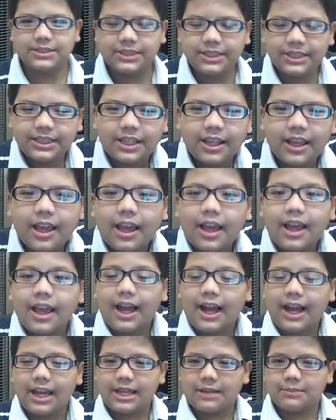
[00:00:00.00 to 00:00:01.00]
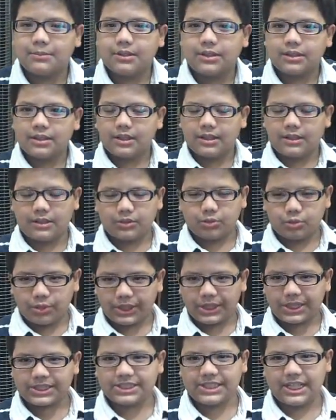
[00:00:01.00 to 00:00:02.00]
Yazid. I am
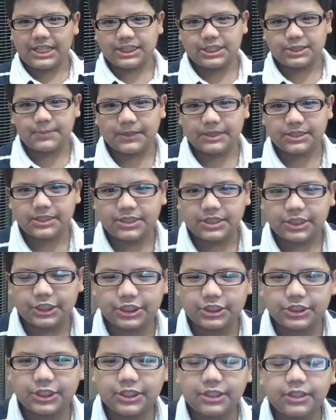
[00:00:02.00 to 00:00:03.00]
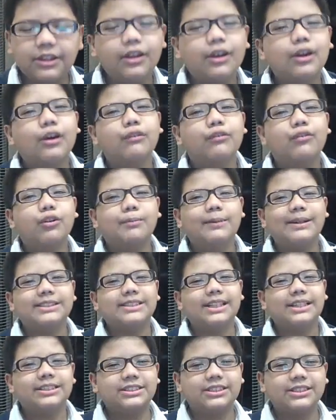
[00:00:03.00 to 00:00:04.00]
doing a science presentation for my
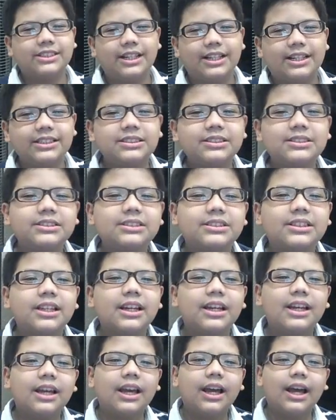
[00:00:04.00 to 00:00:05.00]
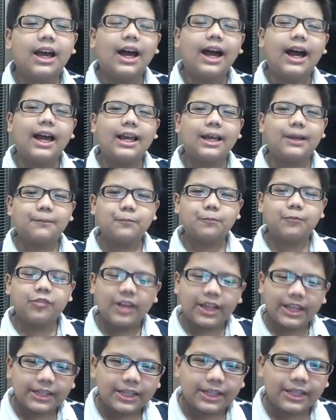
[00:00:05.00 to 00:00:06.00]
science class. I am
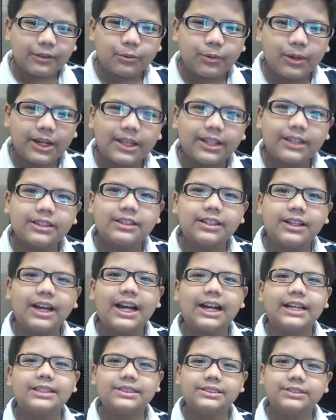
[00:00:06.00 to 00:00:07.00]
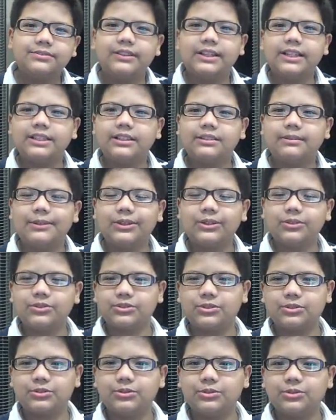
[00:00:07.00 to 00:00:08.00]
Van A1, the highest van in my whole
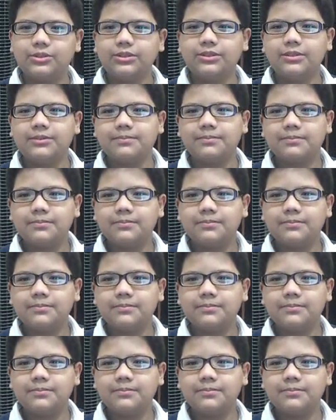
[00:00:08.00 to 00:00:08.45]
school.